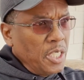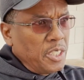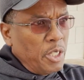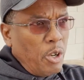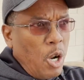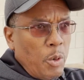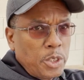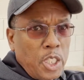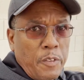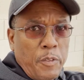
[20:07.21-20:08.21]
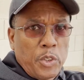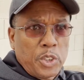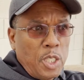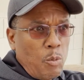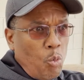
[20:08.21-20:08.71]
they're always looking for
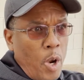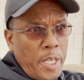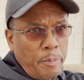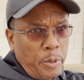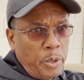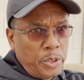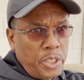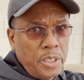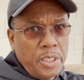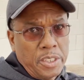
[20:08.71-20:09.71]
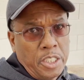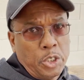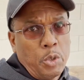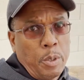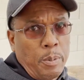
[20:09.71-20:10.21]
some white person to
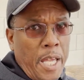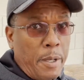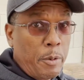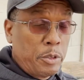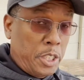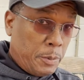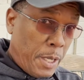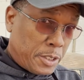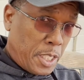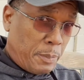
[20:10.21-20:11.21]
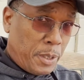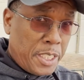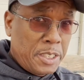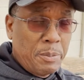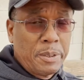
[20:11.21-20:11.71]
shoot a black person, especially a
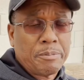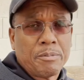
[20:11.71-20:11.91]
policeman.